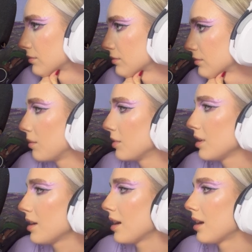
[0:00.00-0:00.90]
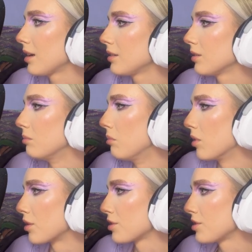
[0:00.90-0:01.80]
I'm gonna add a
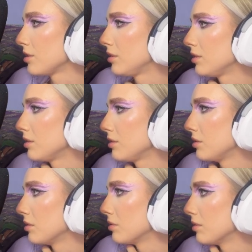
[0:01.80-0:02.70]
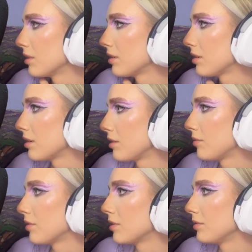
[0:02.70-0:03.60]
Marshall. You know, I
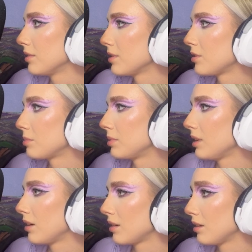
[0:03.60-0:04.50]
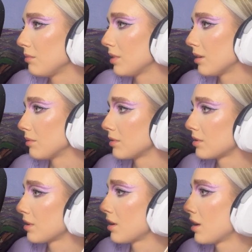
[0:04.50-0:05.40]
found this plugin when I was
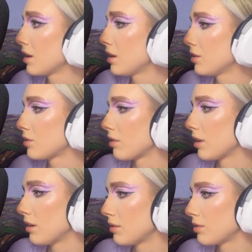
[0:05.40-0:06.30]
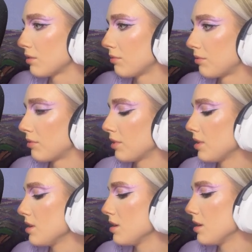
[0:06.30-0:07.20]
trying out some
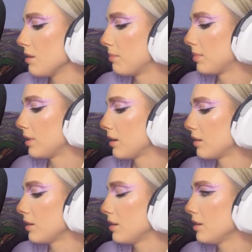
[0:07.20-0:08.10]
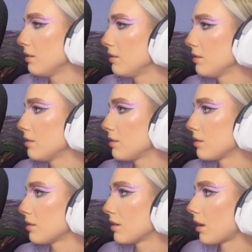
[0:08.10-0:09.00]
free plugins
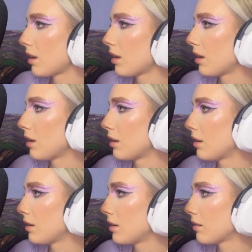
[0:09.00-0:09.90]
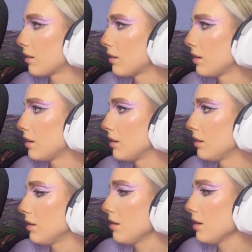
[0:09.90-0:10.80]
and I
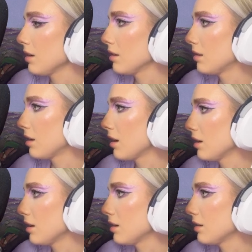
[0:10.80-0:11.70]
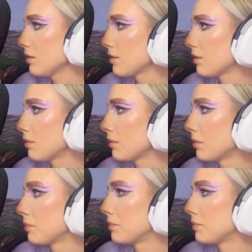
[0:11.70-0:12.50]
like that, so